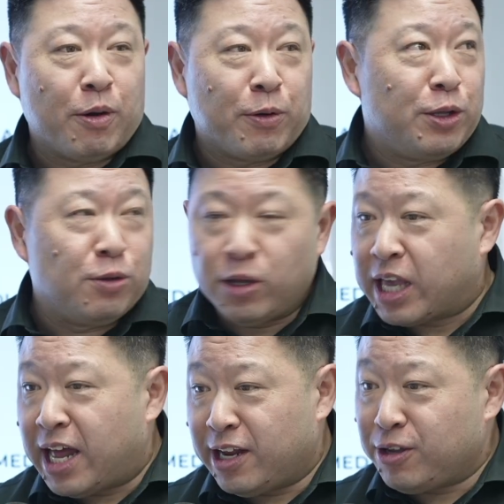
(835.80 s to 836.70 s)
when you look
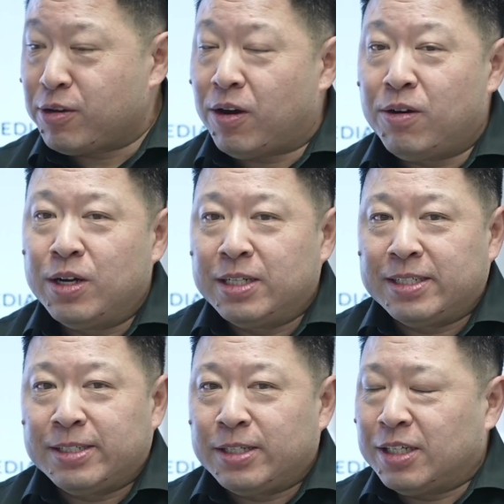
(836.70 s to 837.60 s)
at it, you go,
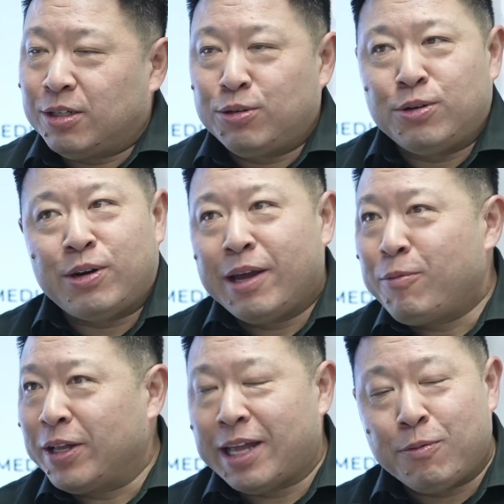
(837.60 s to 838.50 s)
oh, I
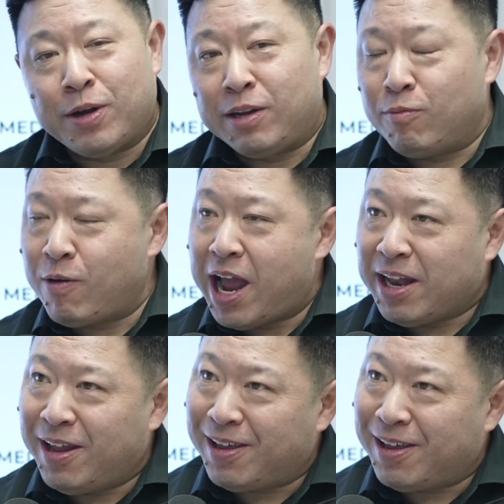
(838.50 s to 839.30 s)
want that one in red.